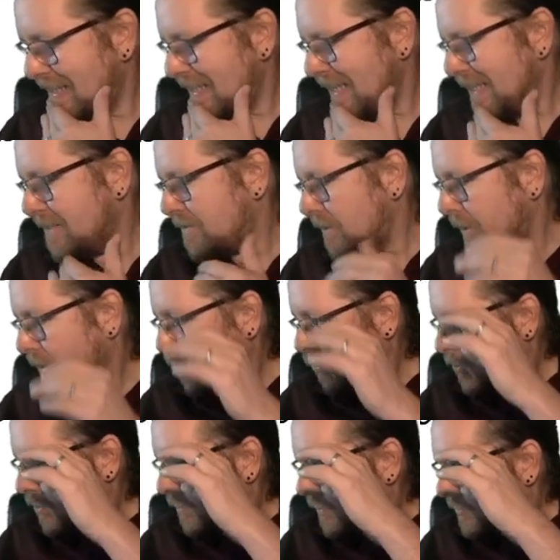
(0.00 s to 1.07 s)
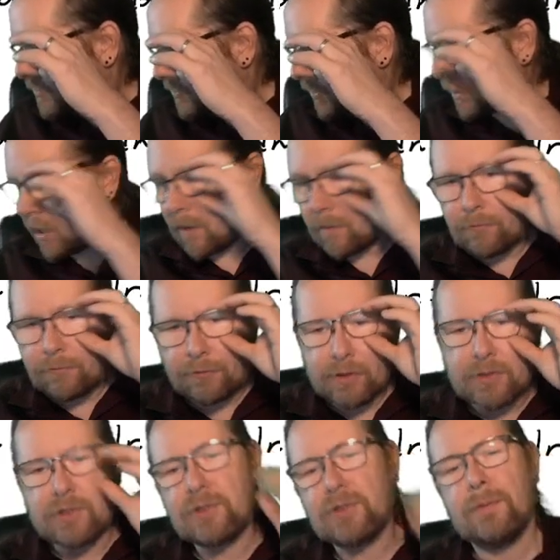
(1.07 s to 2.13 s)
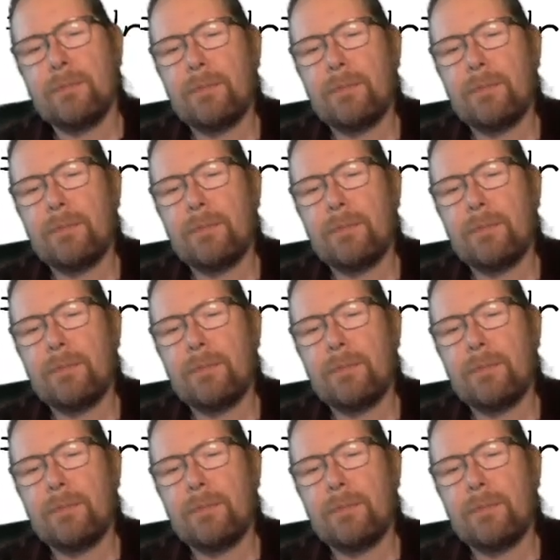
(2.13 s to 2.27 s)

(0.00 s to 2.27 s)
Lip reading: is equal to the circumference